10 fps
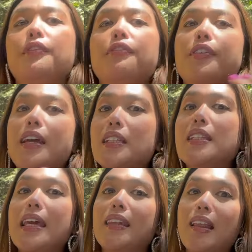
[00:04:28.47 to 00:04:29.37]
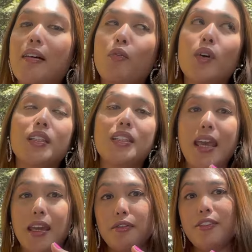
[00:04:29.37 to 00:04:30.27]
friends and loved ones
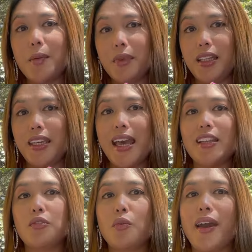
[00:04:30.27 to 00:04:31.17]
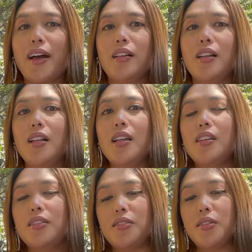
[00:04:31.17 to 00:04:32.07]
and family as well.
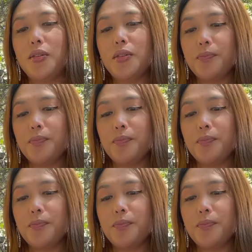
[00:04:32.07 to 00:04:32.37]
So